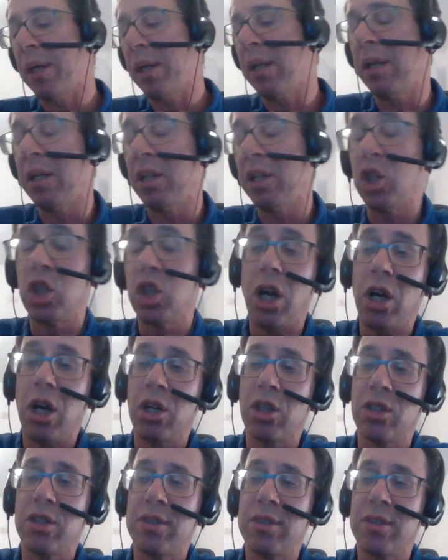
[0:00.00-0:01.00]
been in
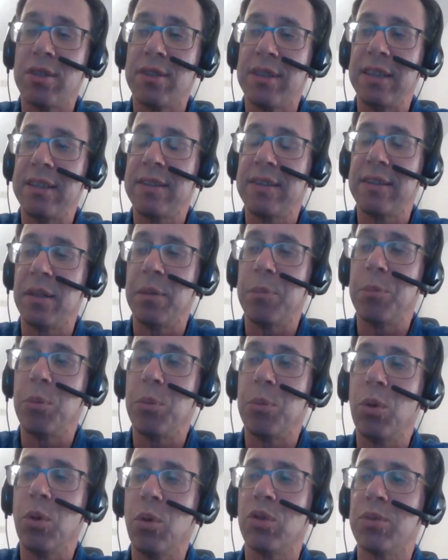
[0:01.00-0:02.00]
charge since the
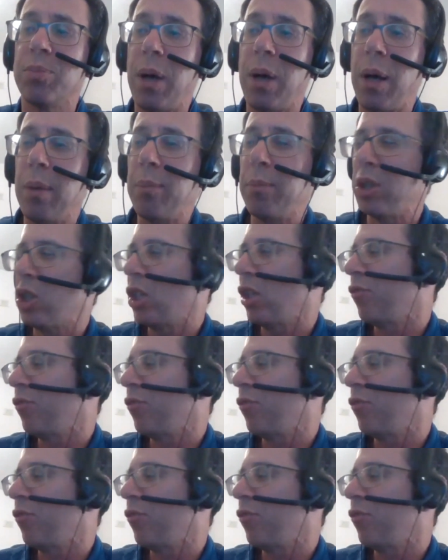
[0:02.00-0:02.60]
book was published